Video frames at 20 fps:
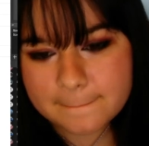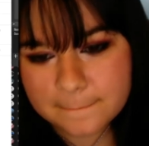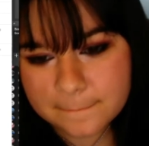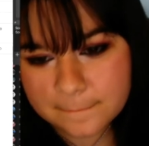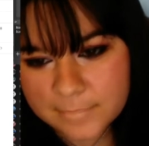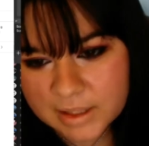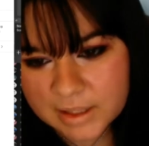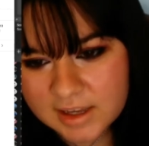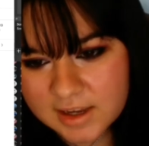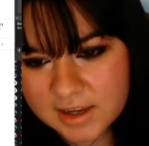
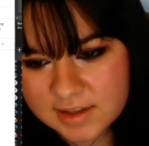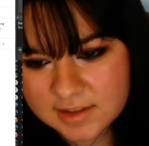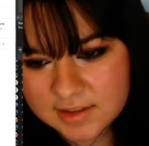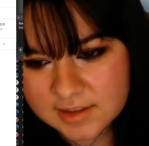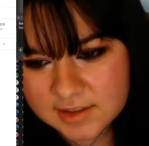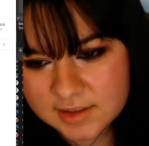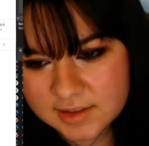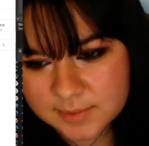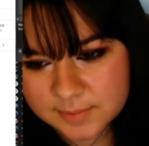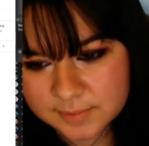
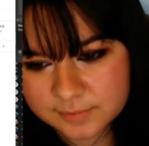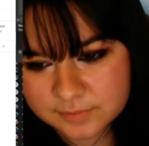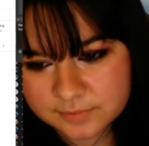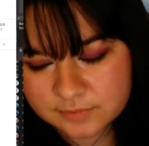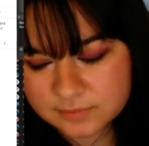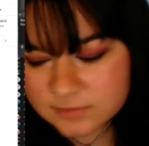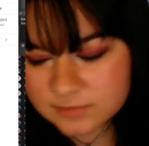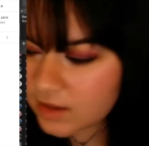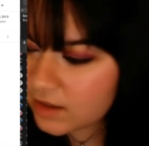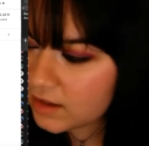Because
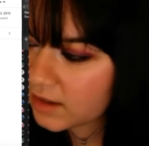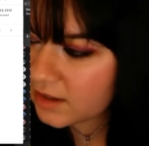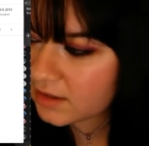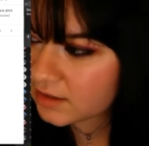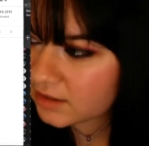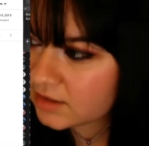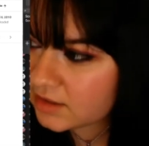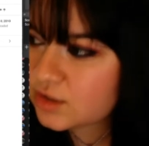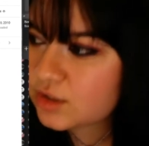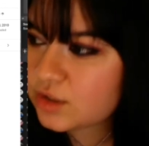I
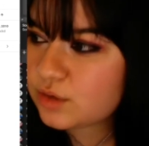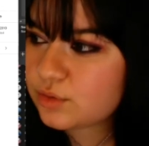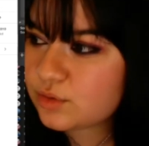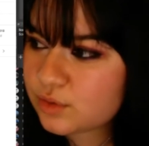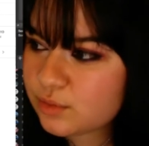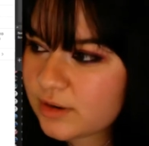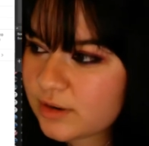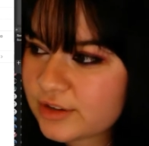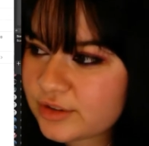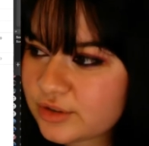need to use
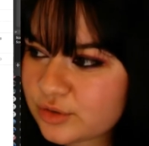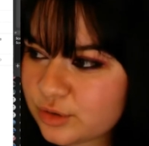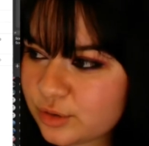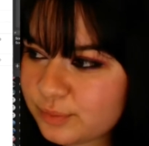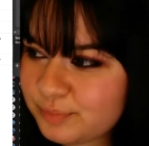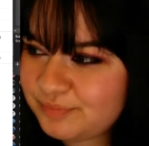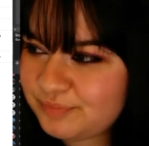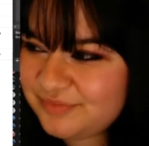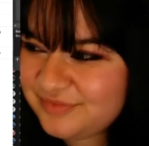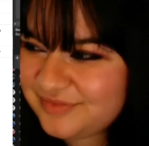the
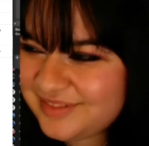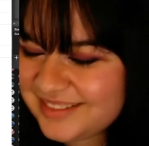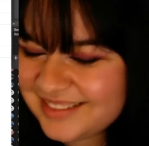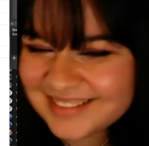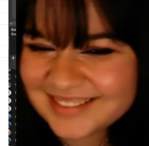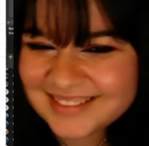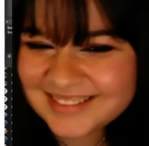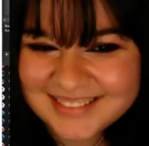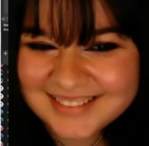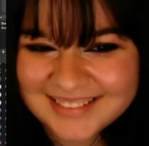restroom.
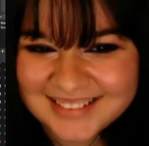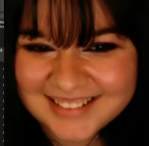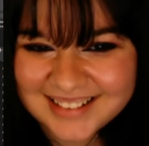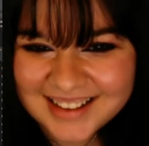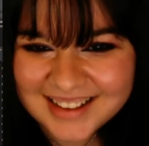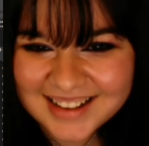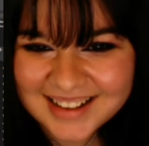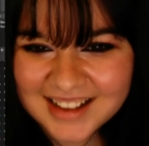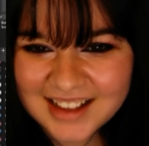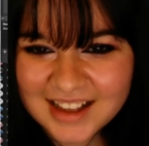
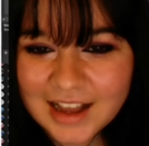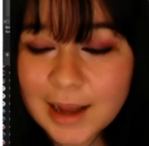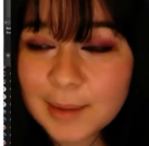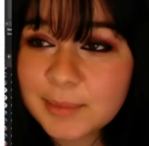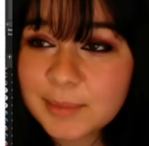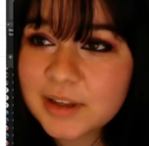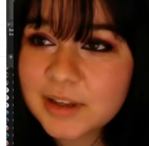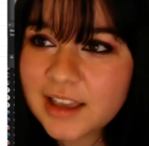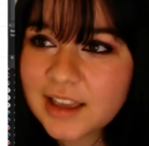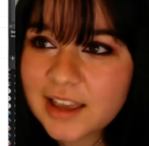I'm
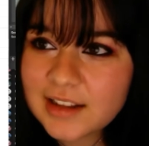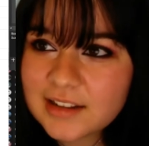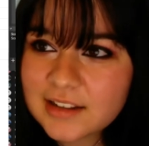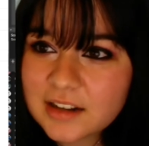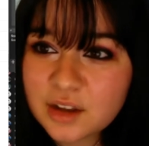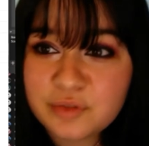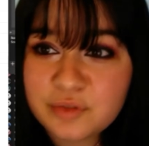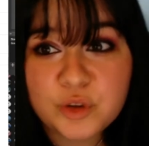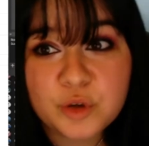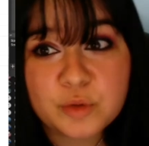going to end it
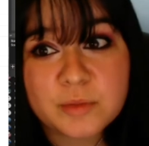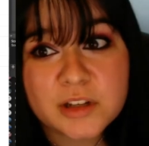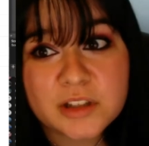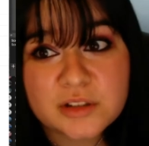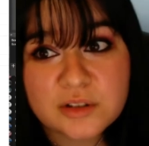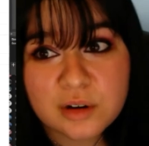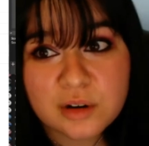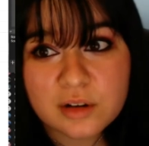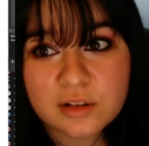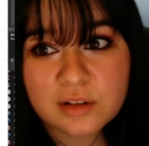a few
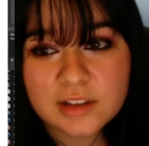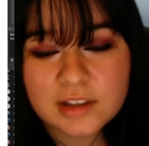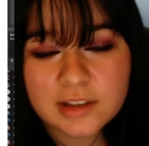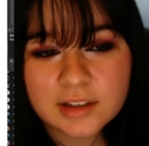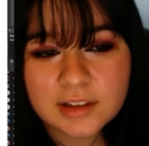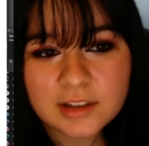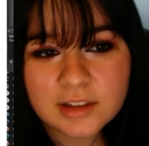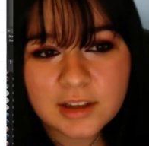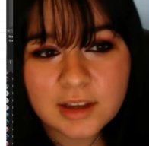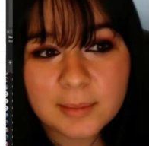minutes early,
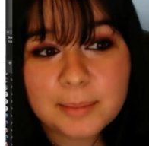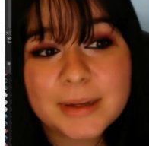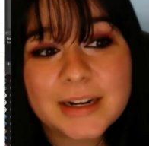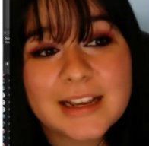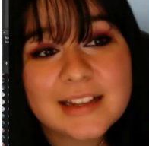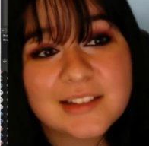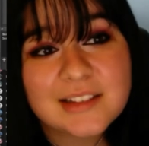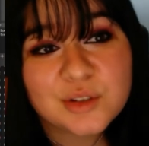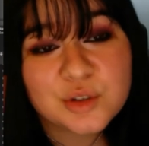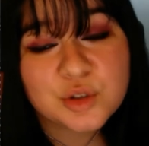but
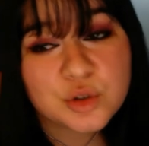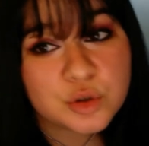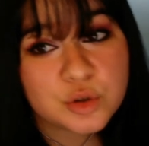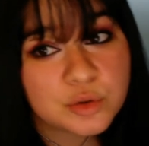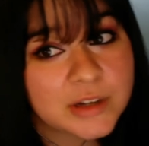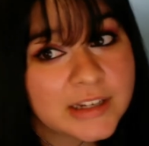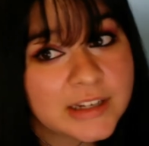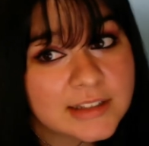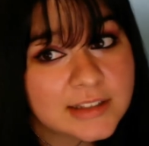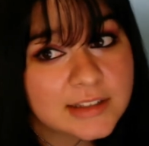as a
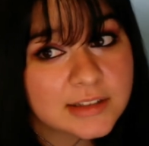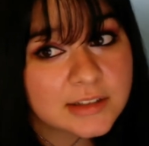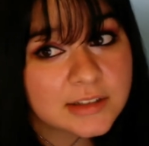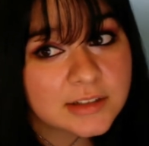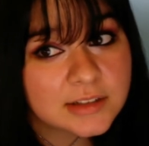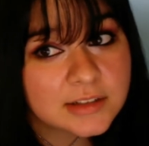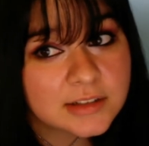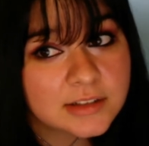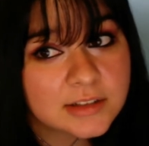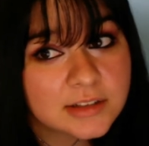treat,
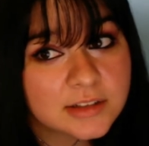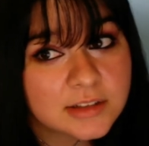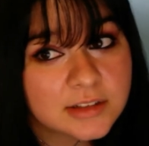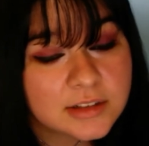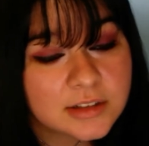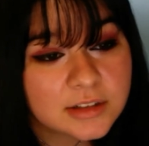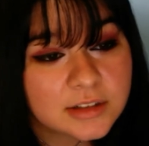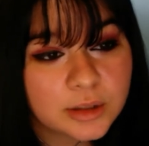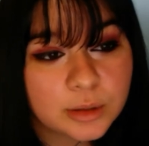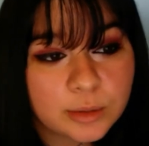
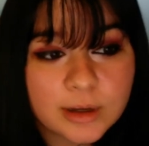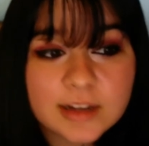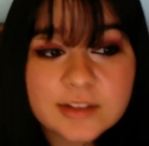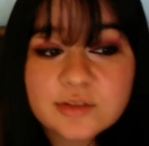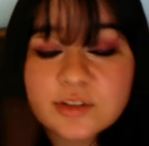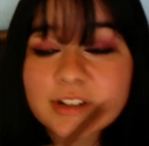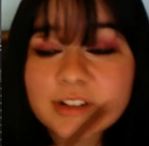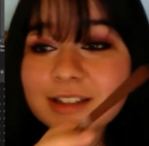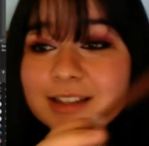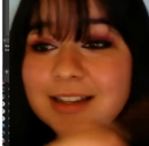you guys are
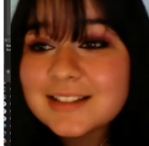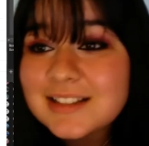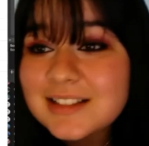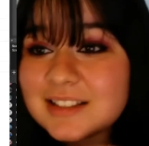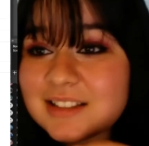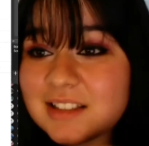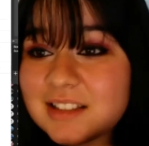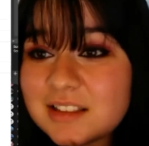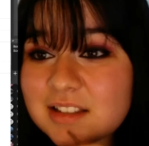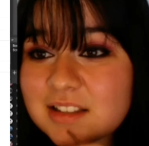going to get to
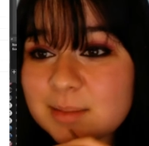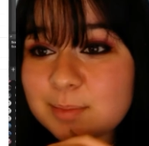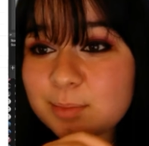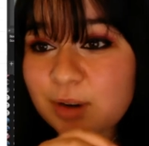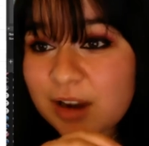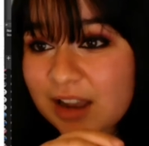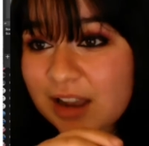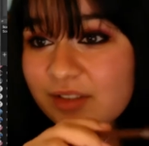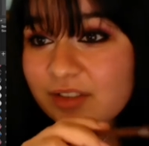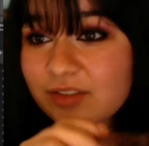see this
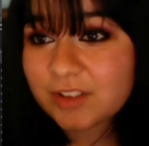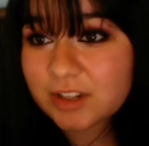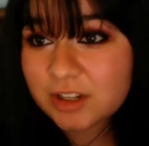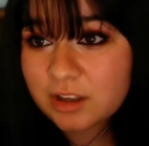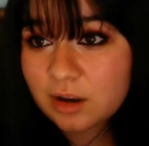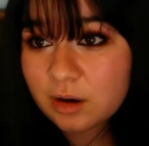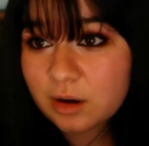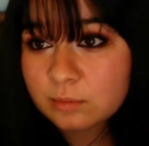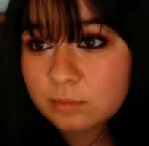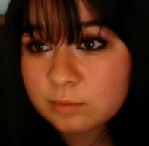private
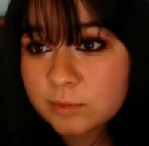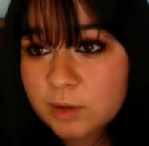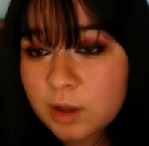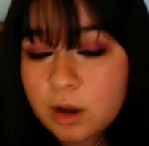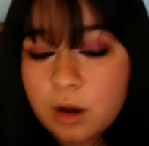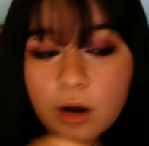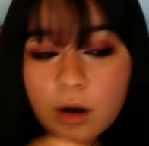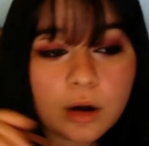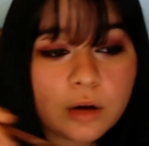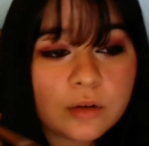video.
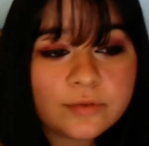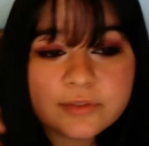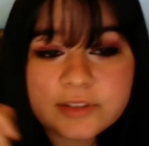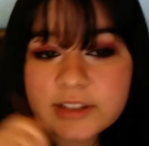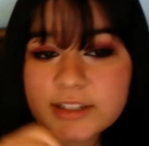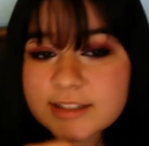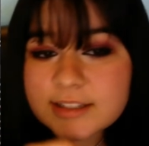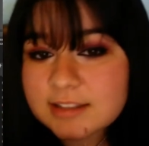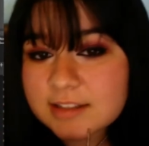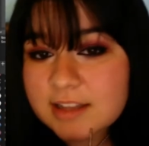
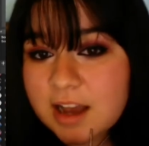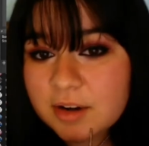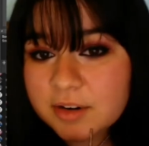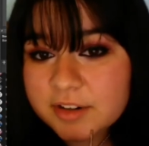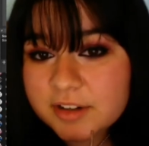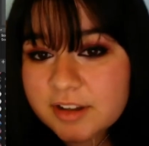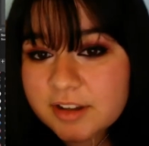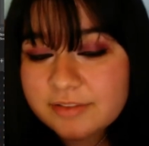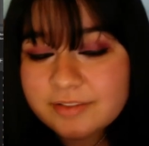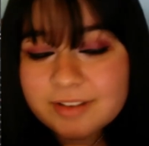Hopefully it's loud
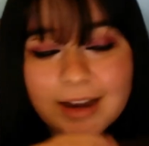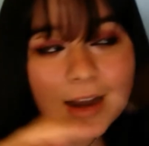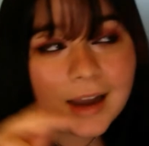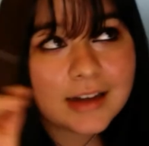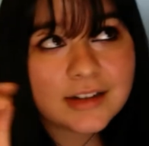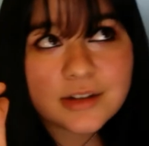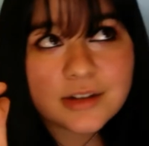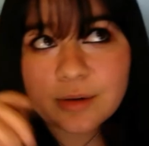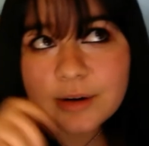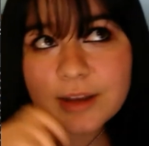enough. I
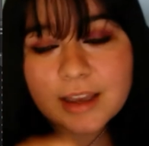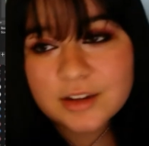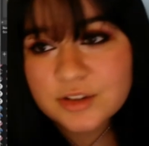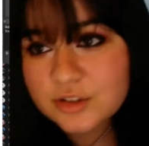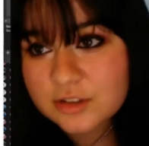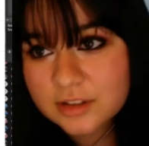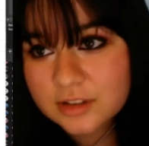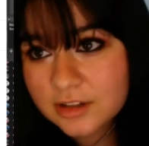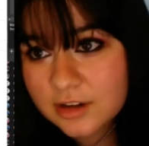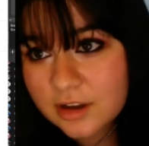don't
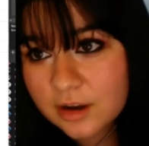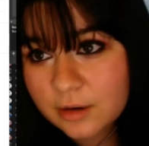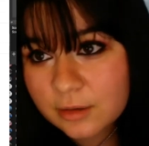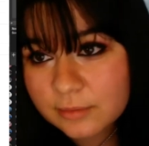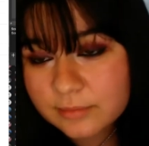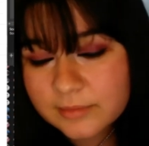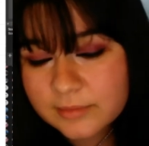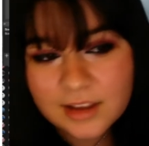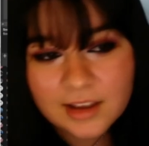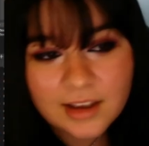actually know.
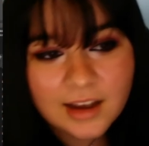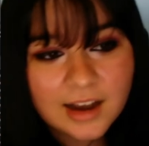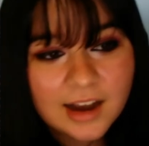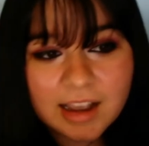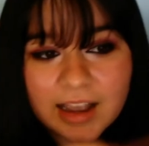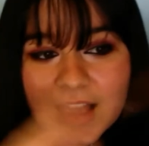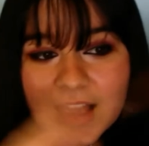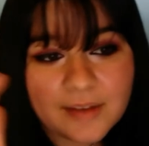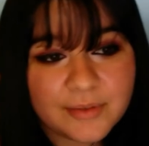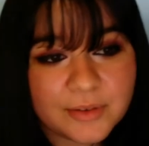I
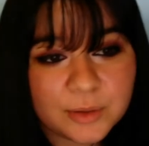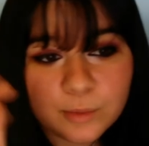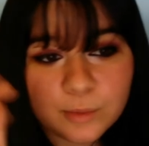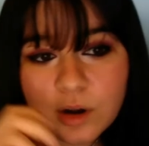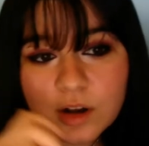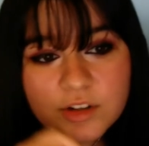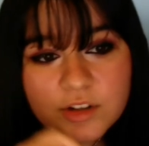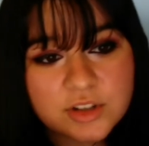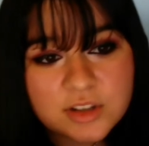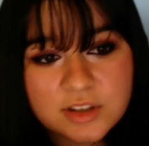haven't
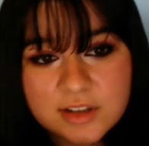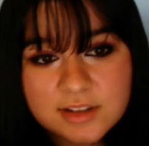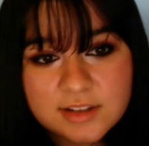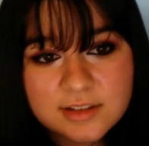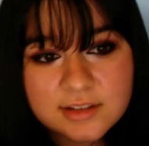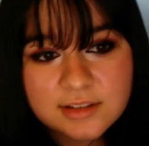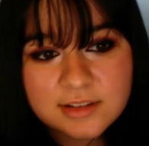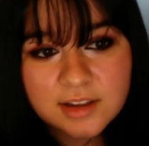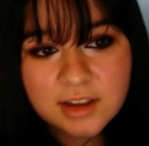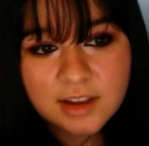watched this